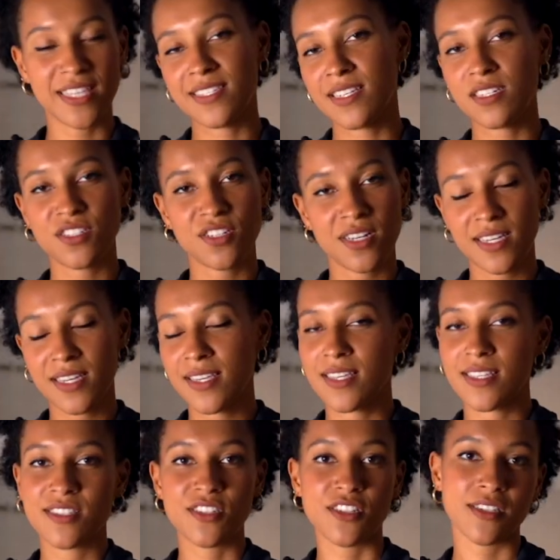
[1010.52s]
essentially,
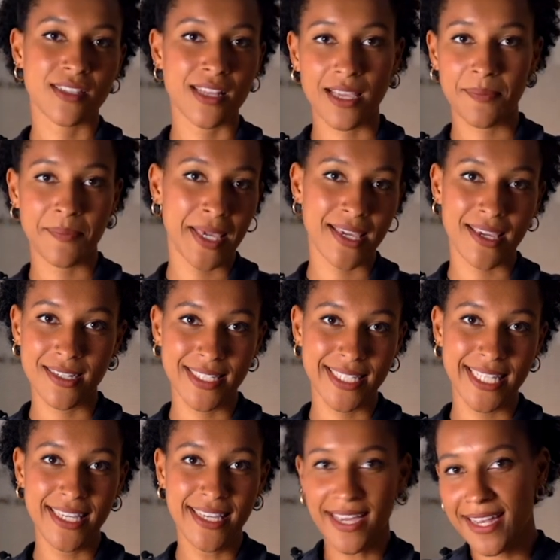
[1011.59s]
it's just like making
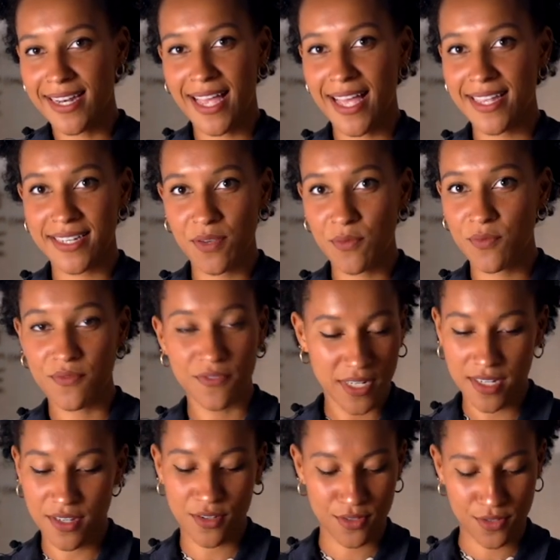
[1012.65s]
tea and adding
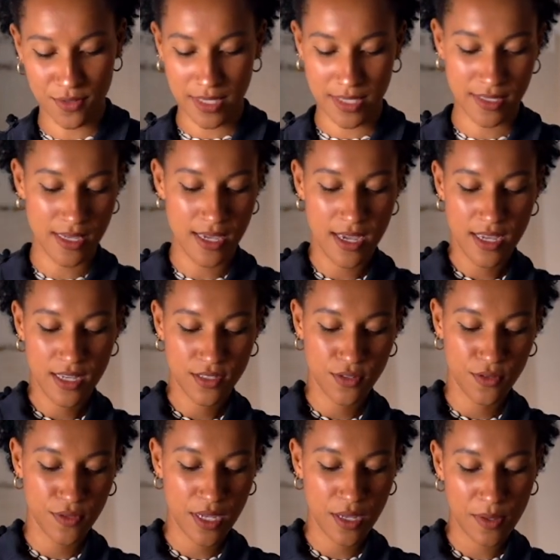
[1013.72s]
vinegar to it.
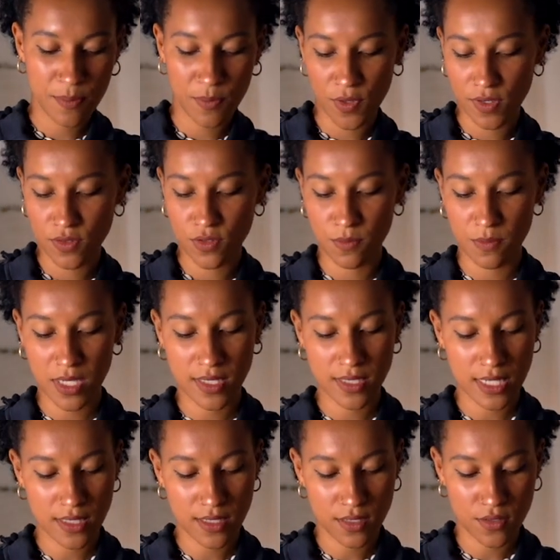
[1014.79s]
So now I'm going to mix
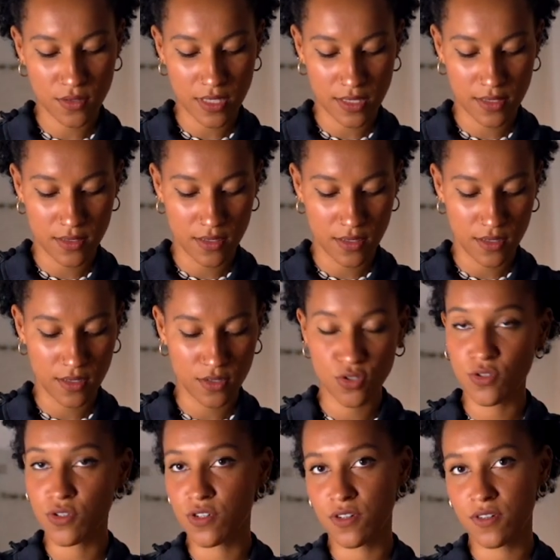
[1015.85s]
it so that the
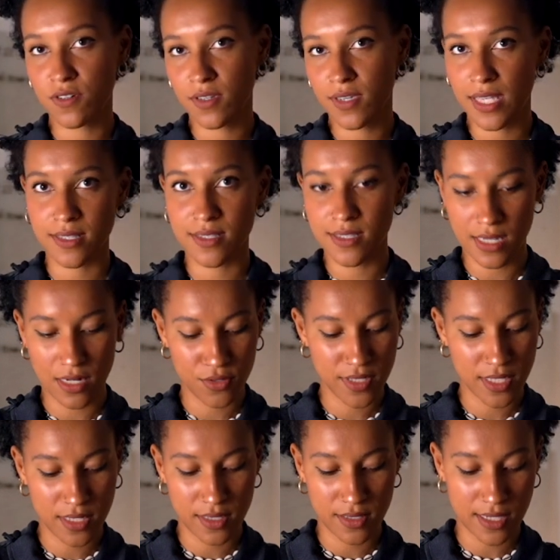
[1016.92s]
sugar gets
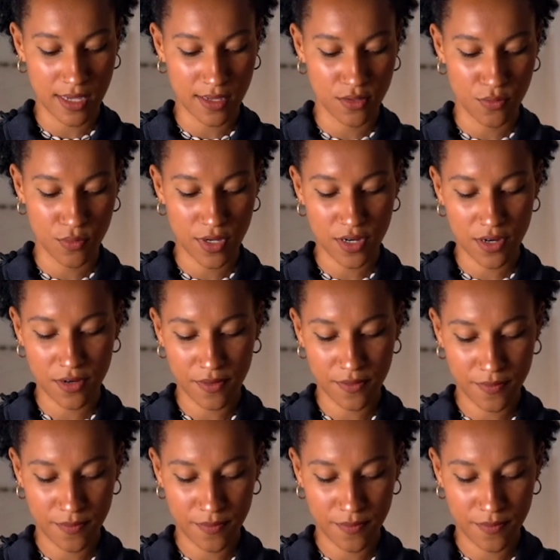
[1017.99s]
diluted inside the water.